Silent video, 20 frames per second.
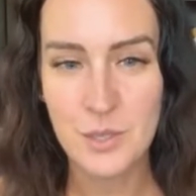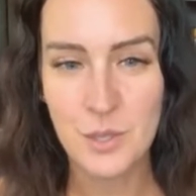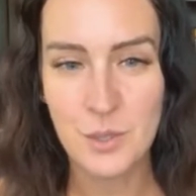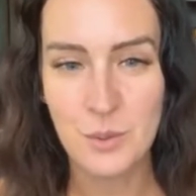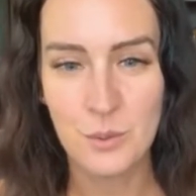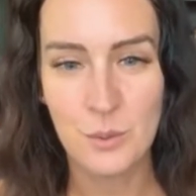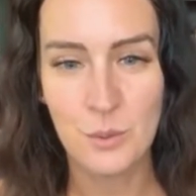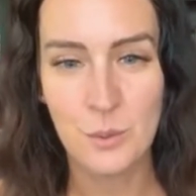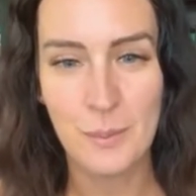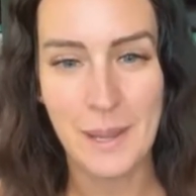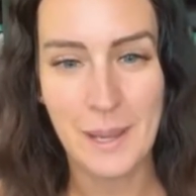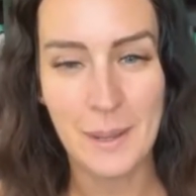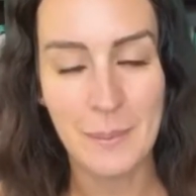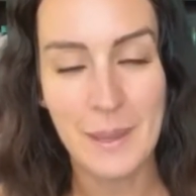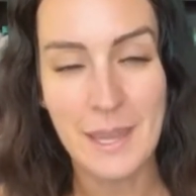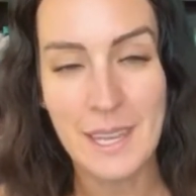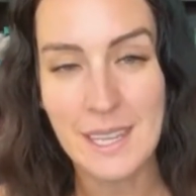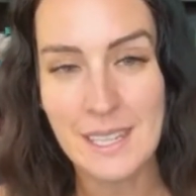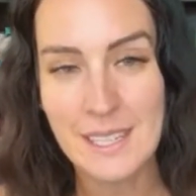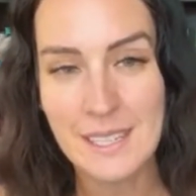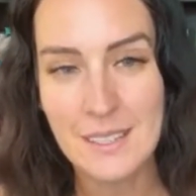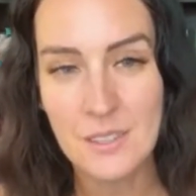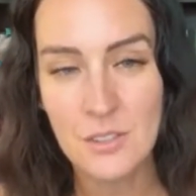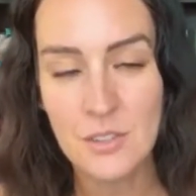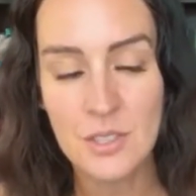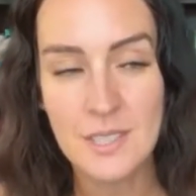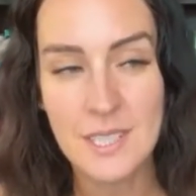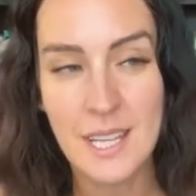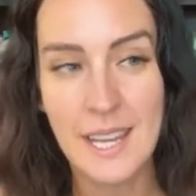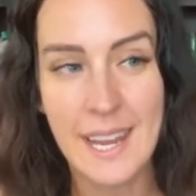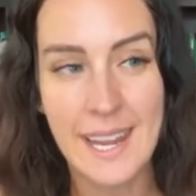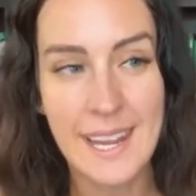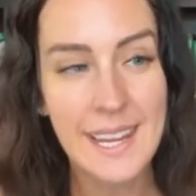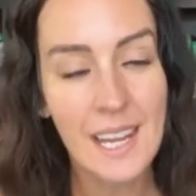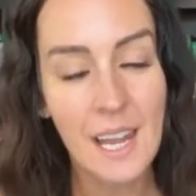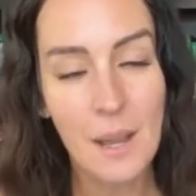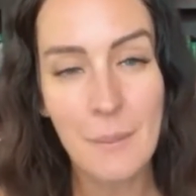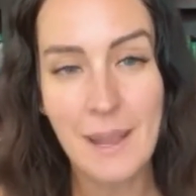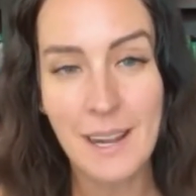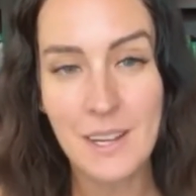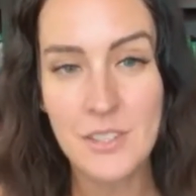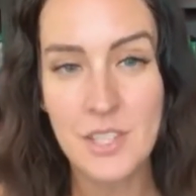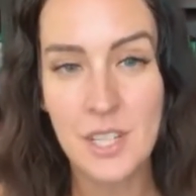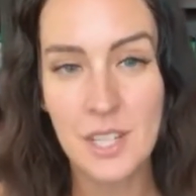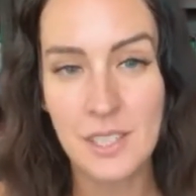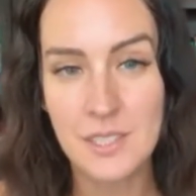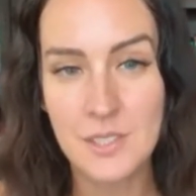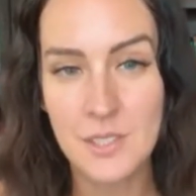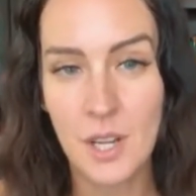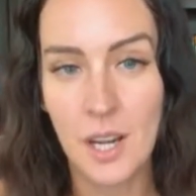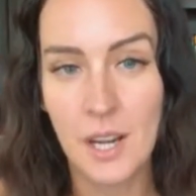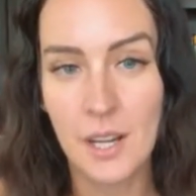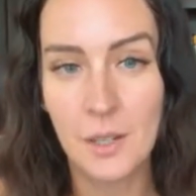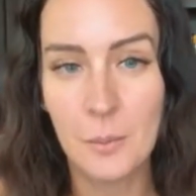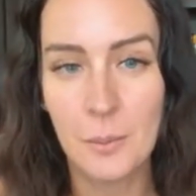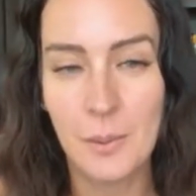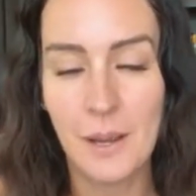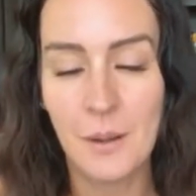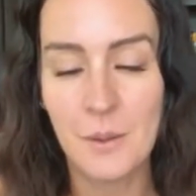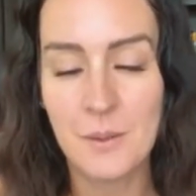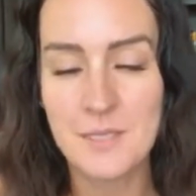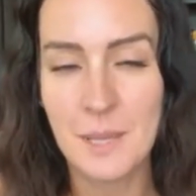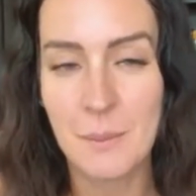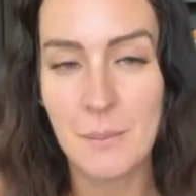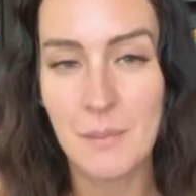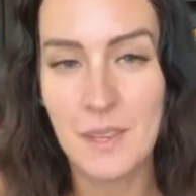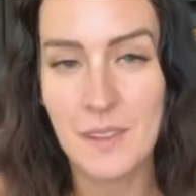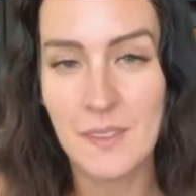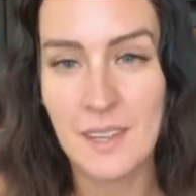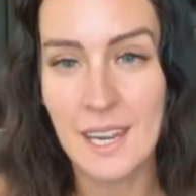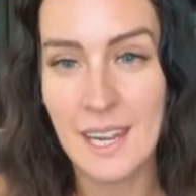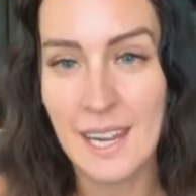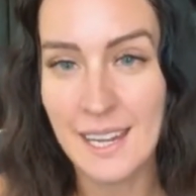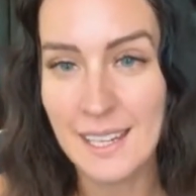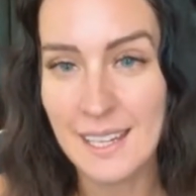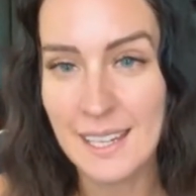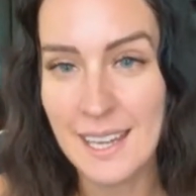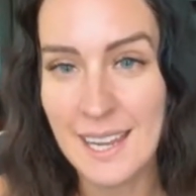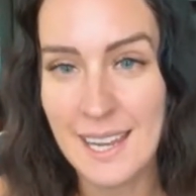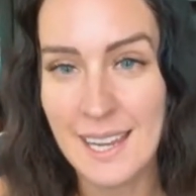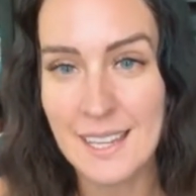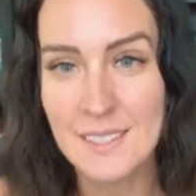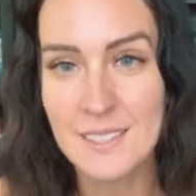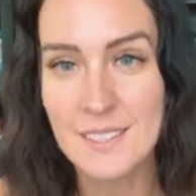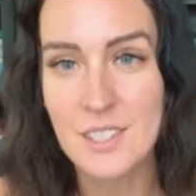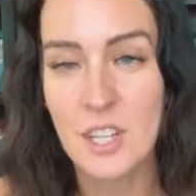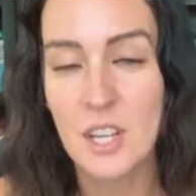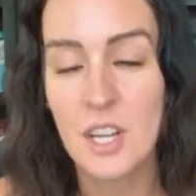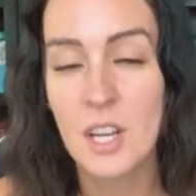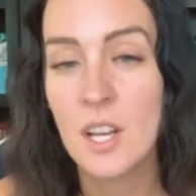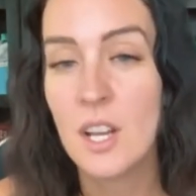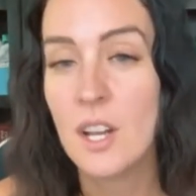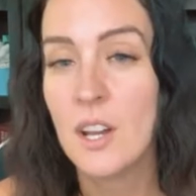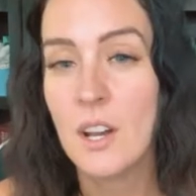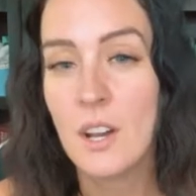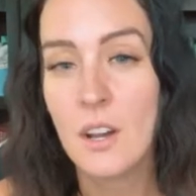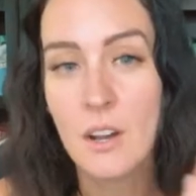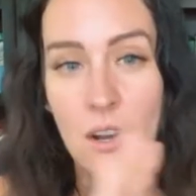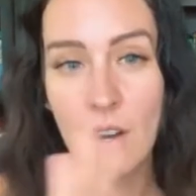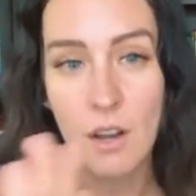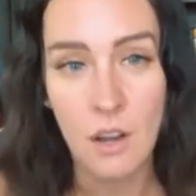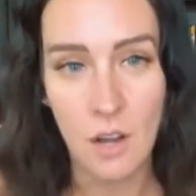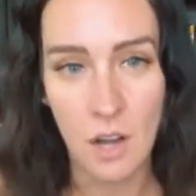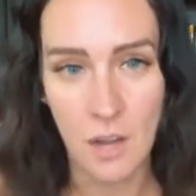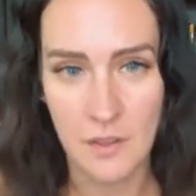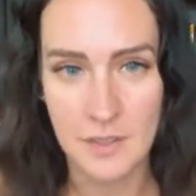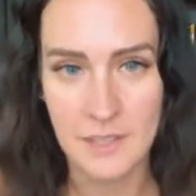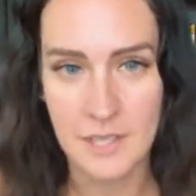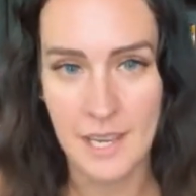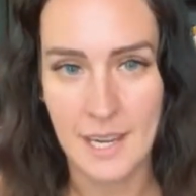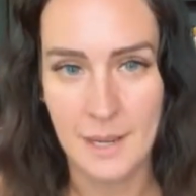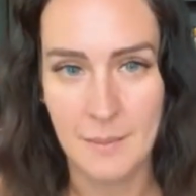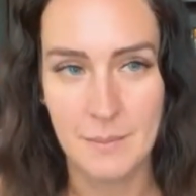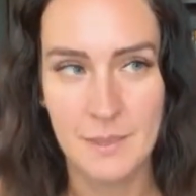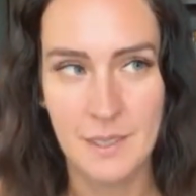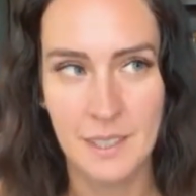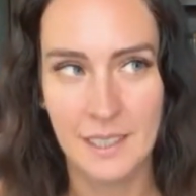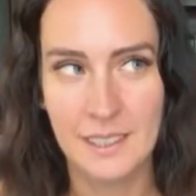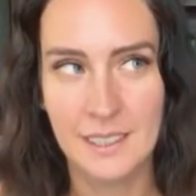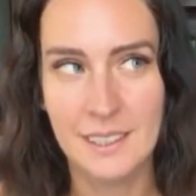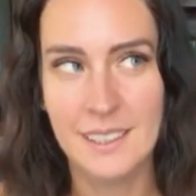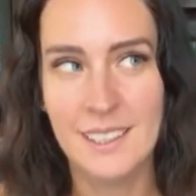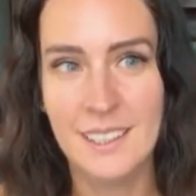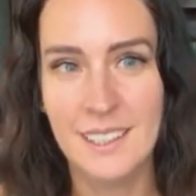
to my page. Today I'm actually going to talk about something that I get asked all the time. Like